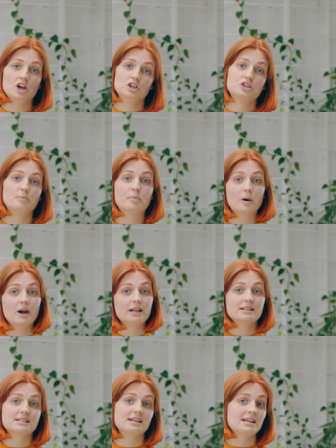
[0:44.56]
to
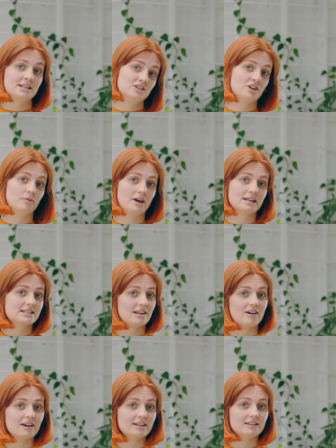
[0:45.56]
bright, indirect
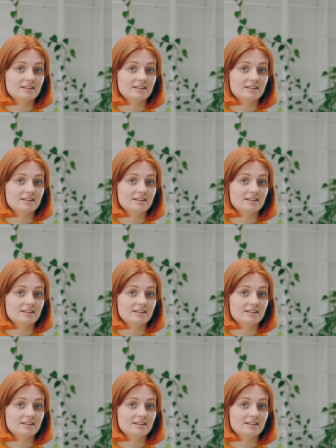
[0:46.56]
light.